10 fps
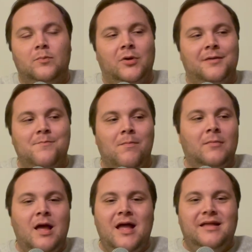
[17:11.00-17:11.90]
But
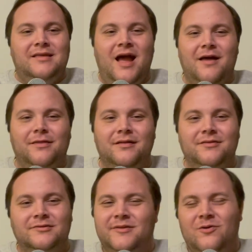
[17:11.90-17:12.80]
yeah, I think
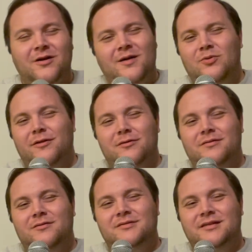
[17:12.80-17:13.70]
there are a couple other
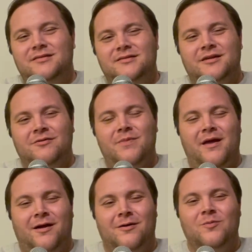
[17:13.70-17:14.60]
little deals here and
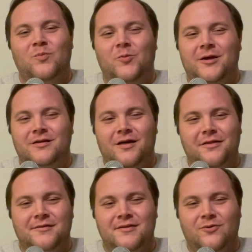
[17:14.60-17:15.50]
there, but
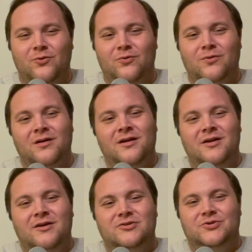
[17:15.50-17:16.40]
nothing too
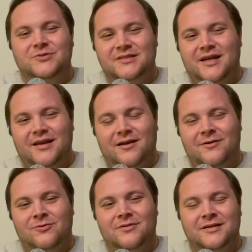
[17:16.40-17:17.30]

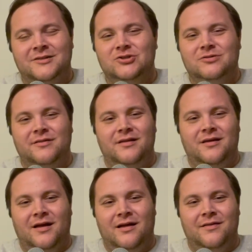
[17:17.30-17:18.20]
standout-ish.
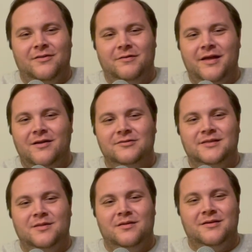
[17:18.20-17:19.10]
The Lakers
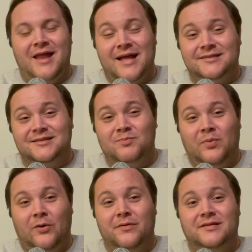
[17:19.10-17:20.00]
and the Nets
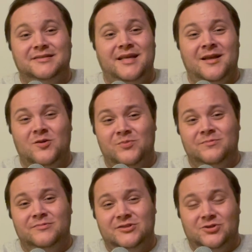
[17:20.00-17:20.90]
both
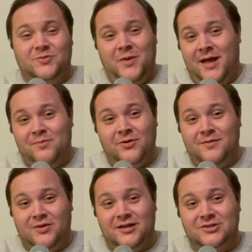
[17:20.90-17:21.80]
stood pat pretty
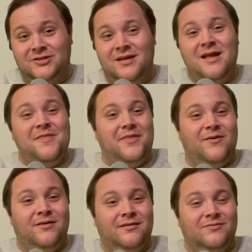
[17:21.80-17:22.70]
much.
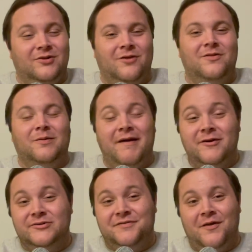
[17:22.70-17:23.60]
They, you know, the
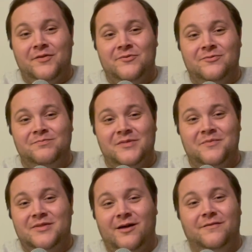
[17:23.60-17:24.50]
Lakers found
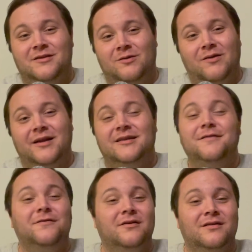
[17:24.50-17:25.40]
themselves in a lot of
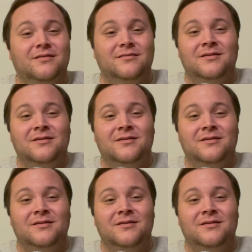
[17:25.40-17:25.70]
different